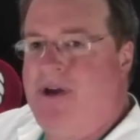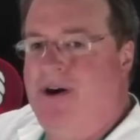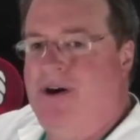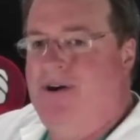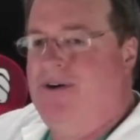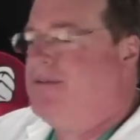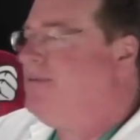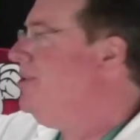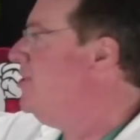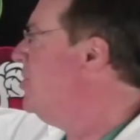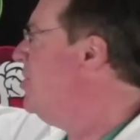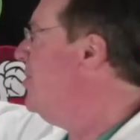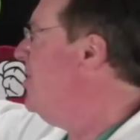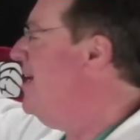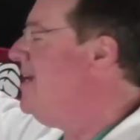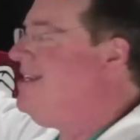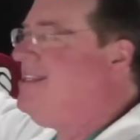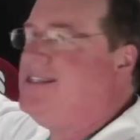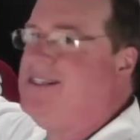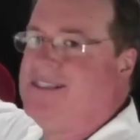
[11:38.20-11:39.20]
code, which
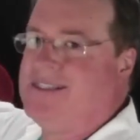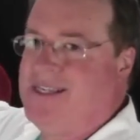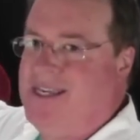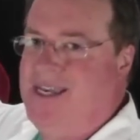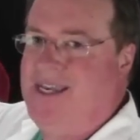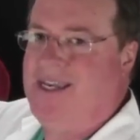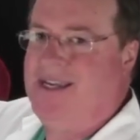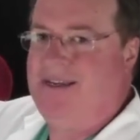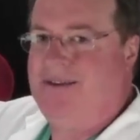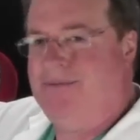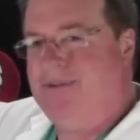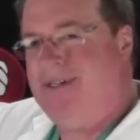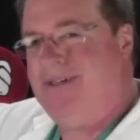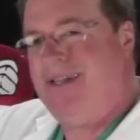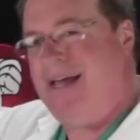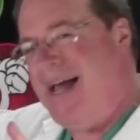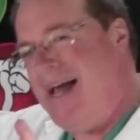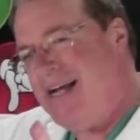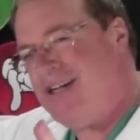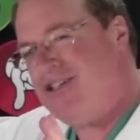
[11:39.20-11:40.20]
thinks it's king.
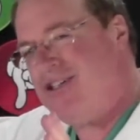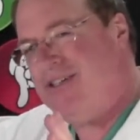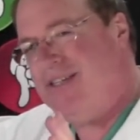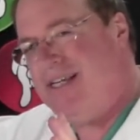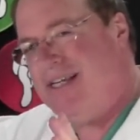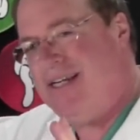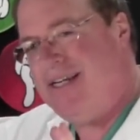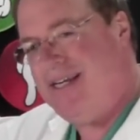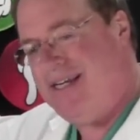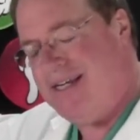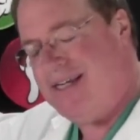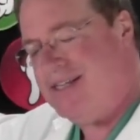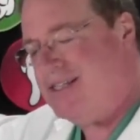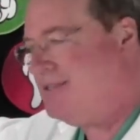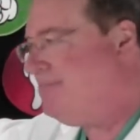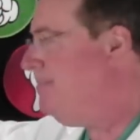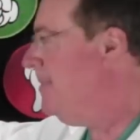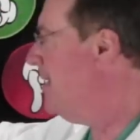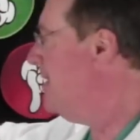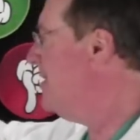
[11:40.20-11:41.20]
Well, actually it
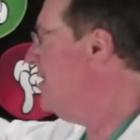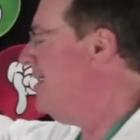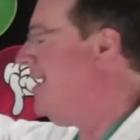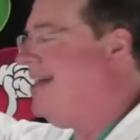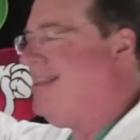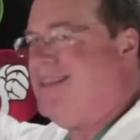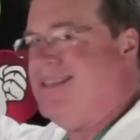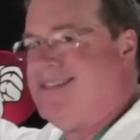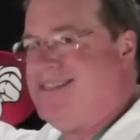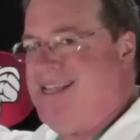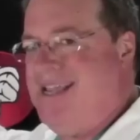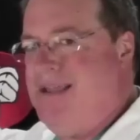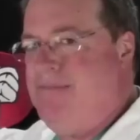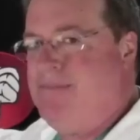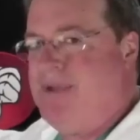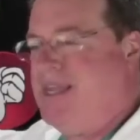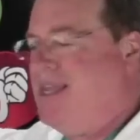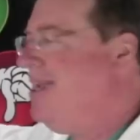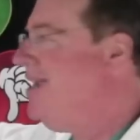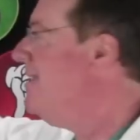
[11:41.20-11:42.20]
is, but it's not the
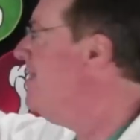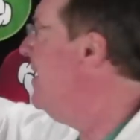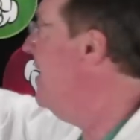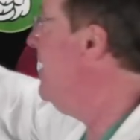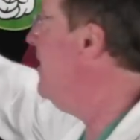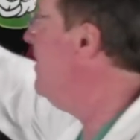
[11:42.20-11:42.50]
same king that